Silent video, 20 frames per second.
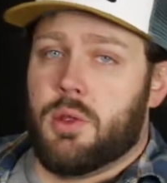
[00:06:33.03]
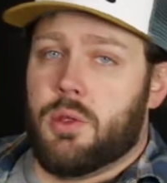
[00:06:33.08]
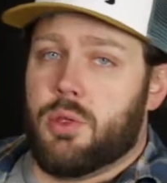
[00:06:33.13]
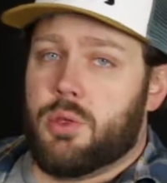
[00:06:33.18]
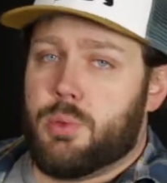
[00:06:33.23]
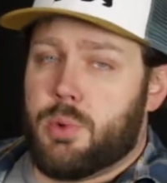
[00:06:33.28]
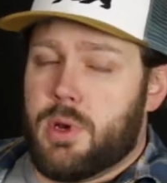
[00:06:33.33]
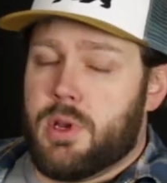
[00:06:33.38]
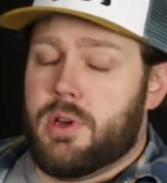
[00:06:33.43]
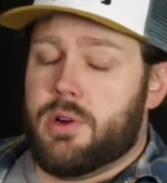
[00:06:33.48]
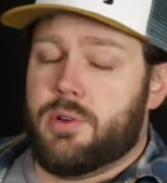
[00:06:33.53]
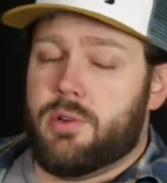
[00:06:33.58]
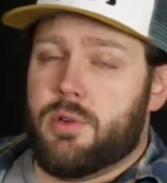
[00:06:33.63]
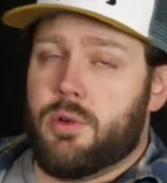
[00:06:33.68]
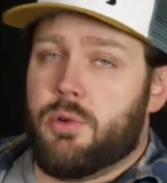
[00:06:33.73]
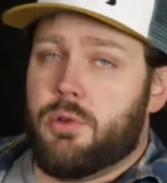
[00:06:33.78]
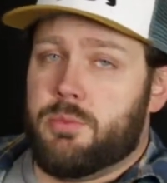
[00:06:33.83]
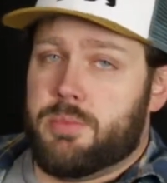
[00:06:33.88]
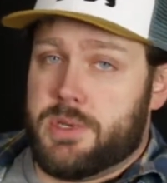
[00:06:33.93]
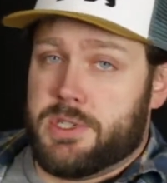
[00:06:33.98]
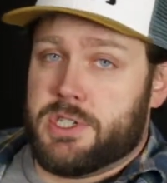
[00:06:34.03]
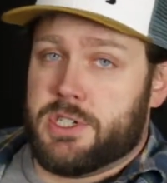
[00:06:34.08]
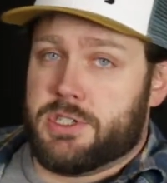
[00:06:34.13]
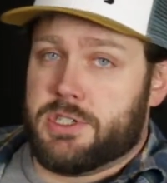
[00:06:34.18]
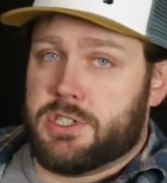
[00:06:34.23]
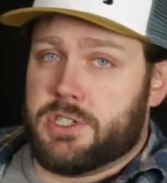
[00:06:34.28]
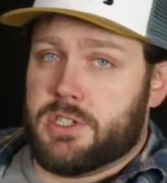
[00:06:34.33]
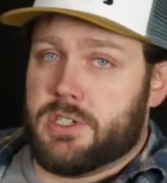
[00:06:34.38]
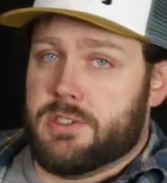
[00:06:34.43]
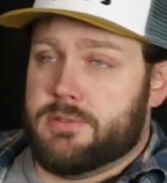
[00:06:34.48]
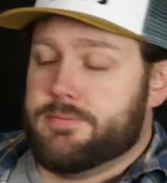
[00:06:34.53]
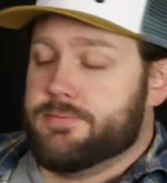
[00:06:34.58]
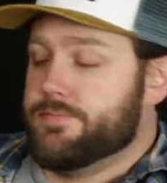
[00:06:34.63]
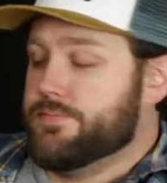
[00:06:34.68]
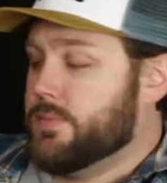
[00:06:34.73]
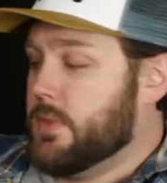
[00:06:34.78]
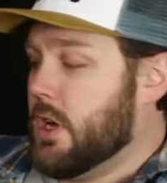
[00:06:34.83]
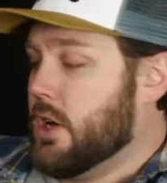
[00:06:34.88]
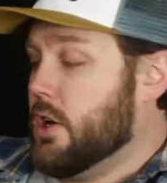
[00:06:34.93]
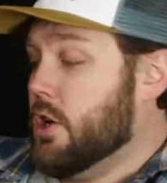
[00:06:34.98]
3 years old potentially.
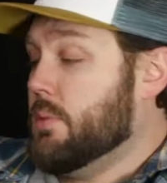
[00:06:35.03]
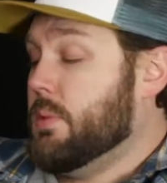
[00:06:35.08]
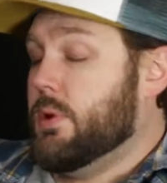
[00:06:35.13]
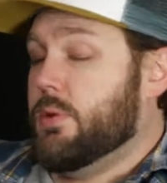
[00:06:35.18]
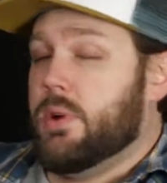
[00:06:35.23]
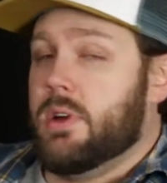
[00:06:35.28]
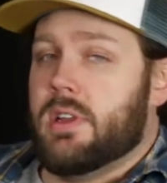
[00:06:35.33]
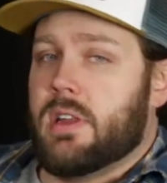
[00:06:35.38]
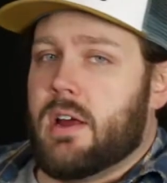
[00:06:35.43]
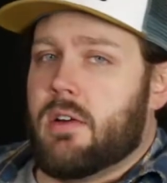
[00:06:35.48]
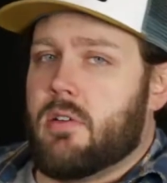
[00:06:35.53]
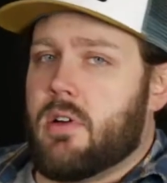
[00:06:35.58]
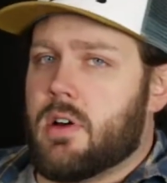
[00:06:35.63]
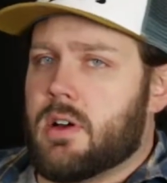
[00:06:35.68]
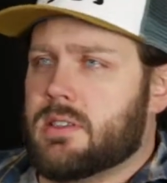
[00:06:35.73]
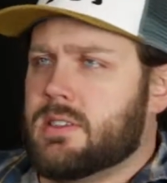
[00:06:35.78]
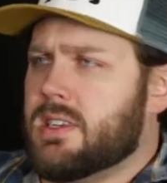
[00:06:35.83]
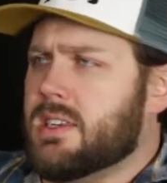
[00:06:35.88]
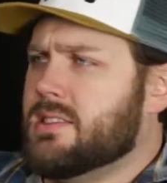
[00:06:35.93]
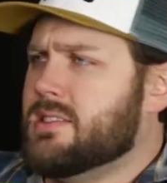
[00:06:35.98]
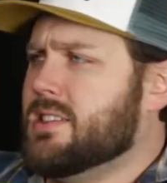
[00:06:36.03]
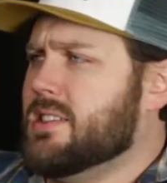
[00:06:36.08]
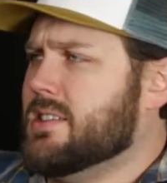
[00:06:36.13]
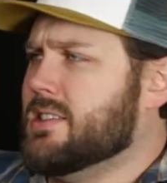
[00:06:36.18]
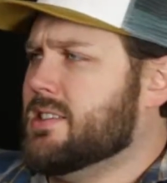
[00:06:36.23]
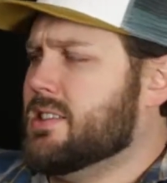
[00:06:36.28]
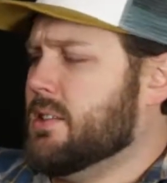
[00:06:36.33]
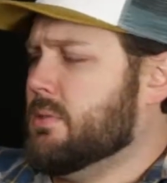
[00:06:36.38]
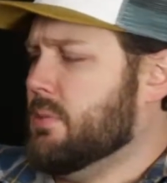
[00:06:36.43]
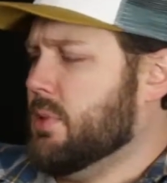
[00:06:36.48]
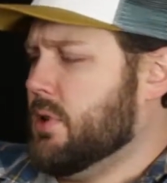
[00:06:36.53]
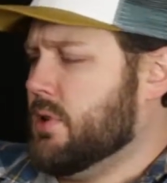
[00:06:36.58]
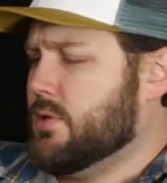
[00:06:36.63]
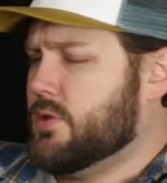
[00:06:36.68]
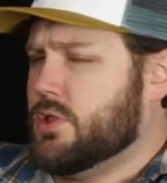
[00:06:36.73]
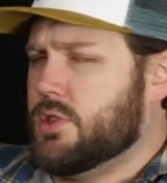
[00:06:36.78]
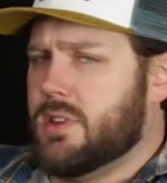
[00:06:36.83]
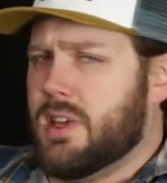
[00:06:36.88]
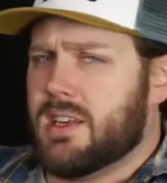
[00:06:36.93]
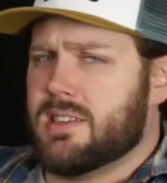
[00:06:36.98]
I could be reading that wrong. It says December
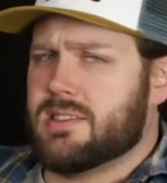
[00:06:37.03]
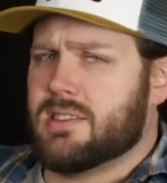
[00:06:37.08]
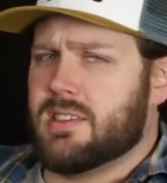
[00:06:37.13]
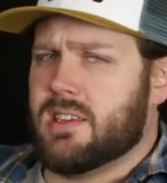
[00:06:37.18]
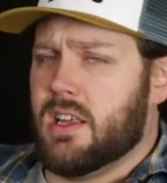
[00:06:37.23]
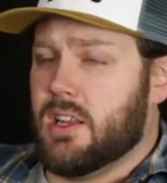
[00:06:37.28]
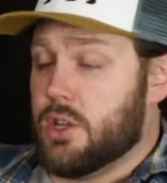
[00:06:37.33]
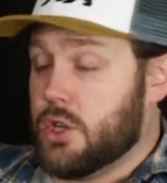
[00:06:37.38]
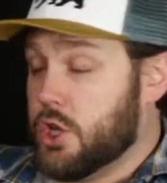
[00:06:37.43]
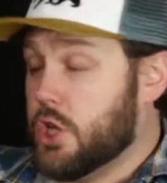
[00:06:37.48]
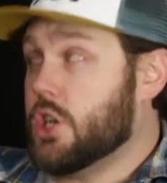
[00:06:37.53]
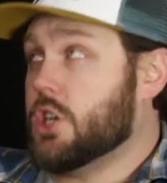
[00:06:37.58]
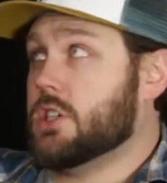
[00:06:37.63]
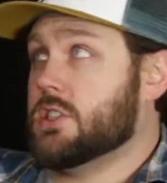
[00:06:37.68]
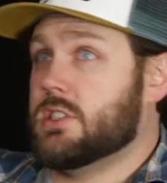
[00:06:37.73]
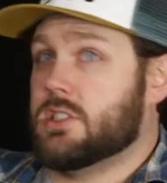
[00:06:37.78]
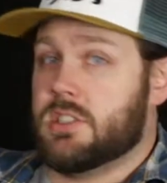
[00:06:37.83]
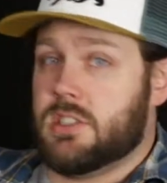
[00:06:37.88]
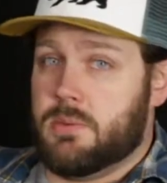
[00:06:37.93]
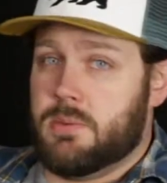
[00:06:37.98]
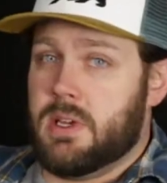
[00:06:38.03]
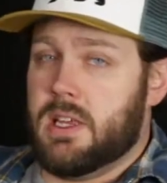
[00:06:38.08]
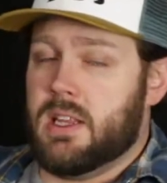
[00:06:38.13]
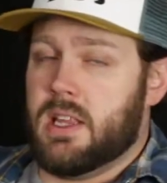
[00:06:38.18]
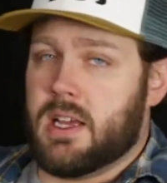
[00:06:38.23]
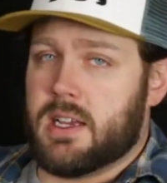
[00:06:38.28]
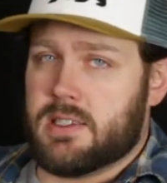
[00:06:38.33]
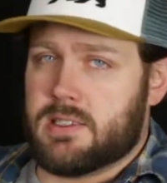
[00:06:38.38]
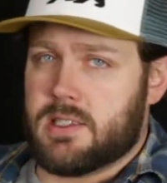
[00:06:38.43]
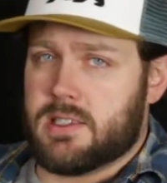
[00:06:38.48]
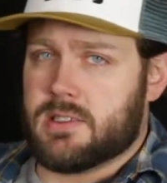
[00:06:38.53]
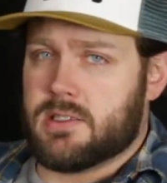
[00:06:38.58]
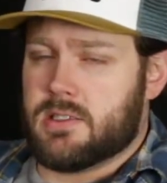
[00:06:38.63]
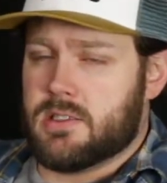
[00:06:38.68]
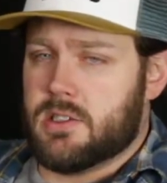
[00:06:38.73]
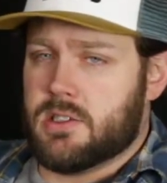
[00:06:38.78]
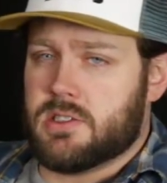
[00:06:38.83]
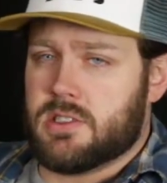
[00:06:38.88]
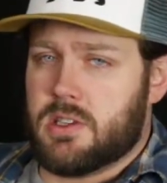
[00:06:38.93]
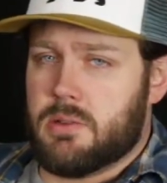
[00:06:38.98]
of 2000. It looks to me like it says
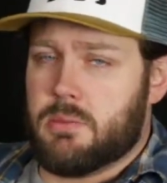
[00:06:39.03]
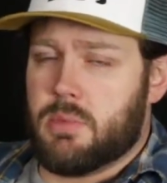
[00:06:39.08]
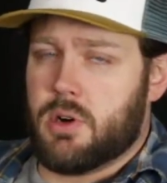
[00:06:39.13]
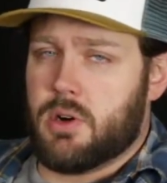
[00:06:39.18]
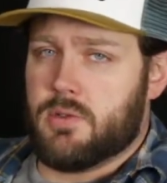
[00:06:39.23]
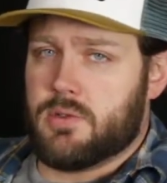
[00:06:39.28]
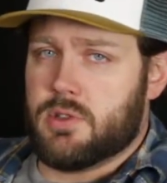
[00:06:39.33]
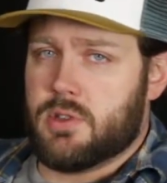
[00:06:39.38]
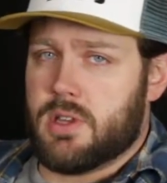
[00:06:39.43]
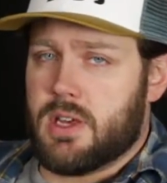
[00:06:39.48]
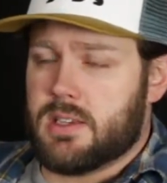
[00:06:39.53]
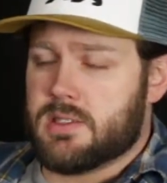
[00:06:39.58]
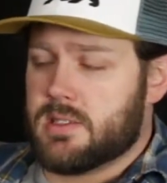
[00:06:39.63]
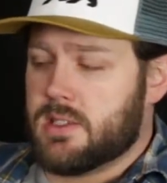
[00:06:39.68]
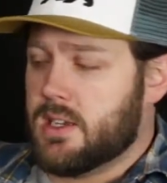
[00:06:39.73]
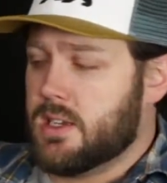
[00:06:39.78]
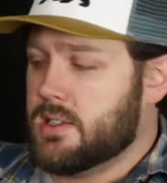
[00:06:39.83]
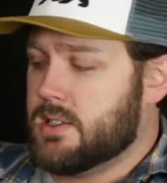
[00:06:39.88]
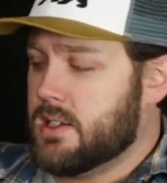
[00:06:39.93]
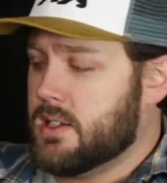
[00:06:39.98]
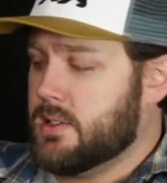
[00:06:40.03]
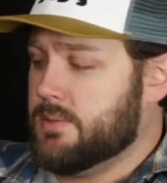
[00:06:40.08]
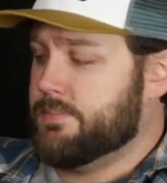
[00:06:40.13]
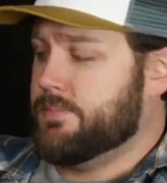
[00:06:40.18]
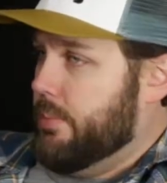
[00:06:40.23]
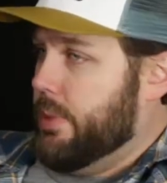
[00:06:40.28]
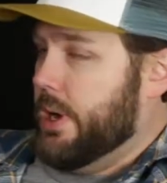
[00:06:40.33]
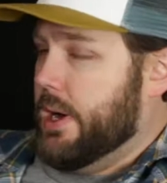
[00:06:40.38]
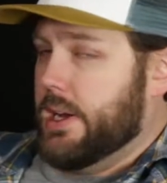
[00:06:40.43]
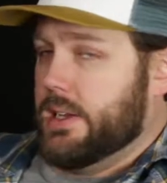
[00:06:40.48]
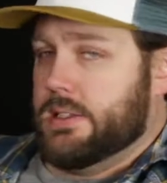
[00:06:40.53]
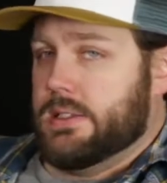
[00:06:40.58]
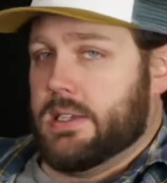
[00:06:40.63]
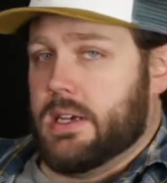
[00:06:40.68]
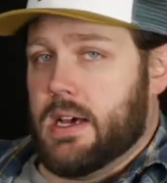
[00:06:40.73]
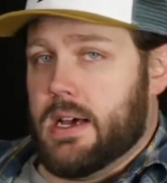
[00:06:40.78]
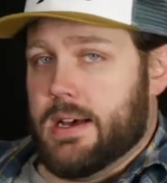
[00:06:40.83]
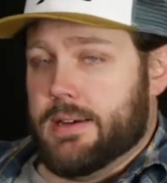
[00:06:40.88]
December of 2018, but